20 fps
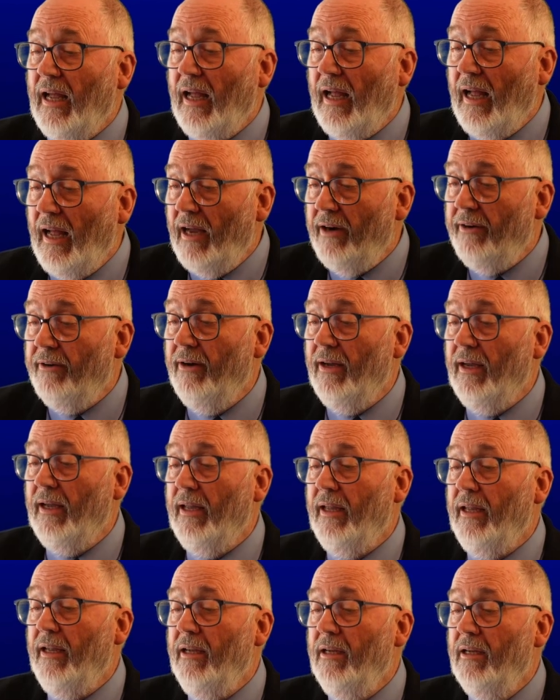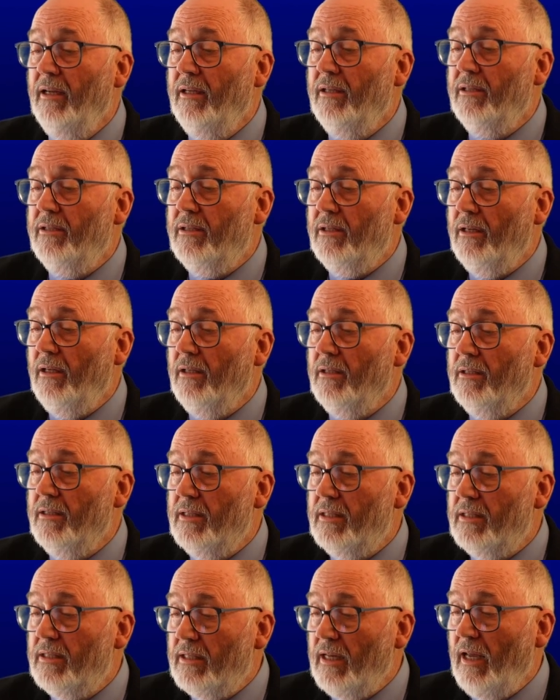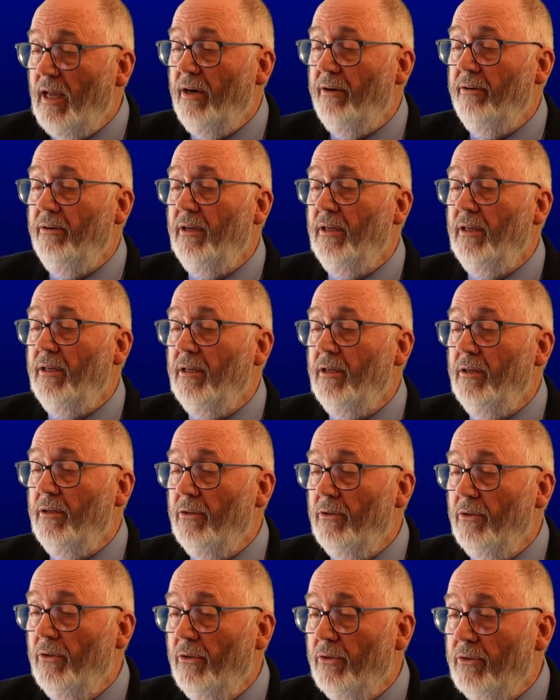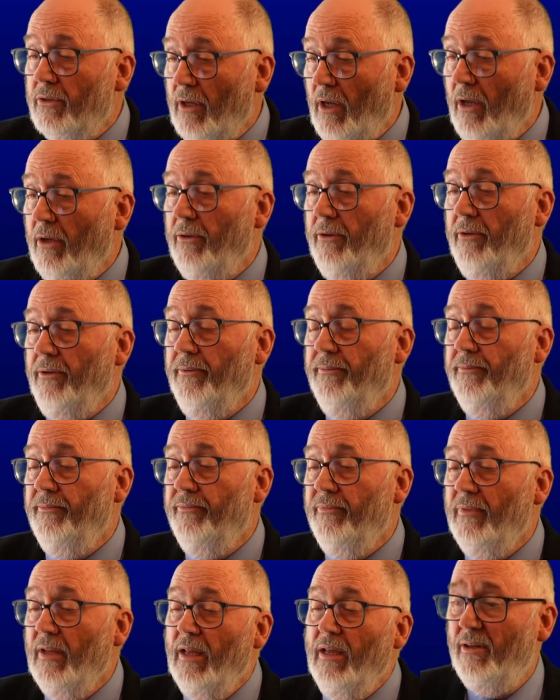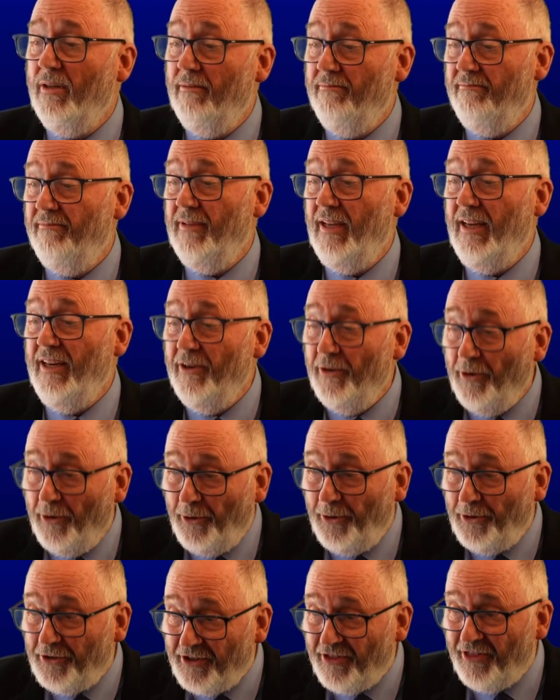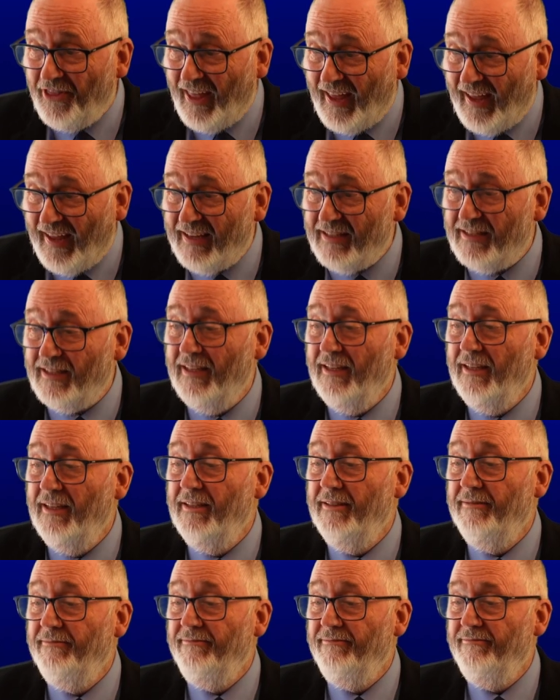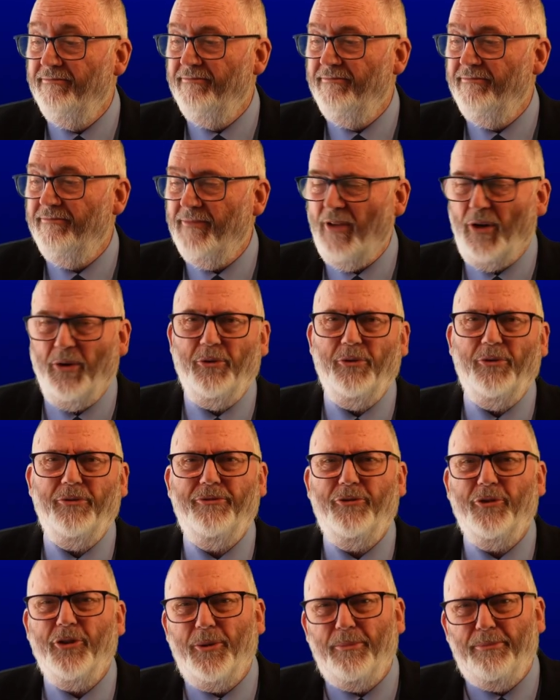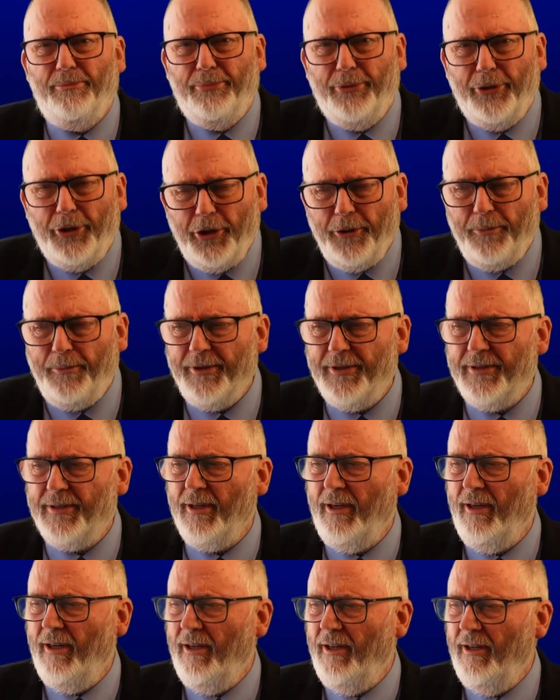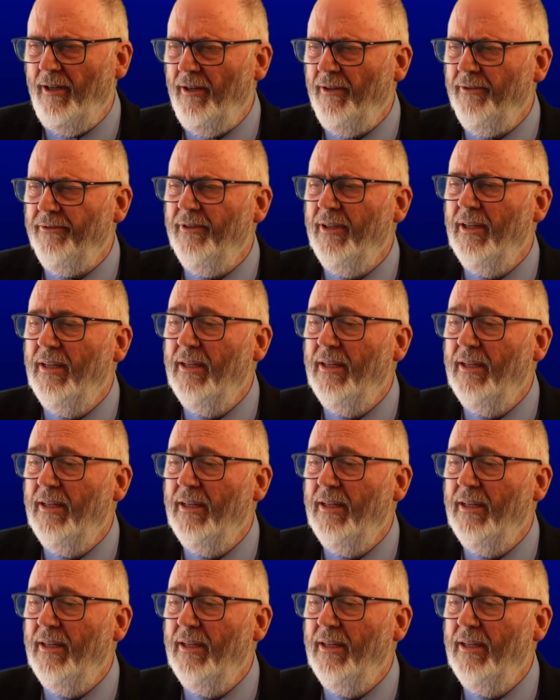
are ton staron orto, in order that, or for the purpose of,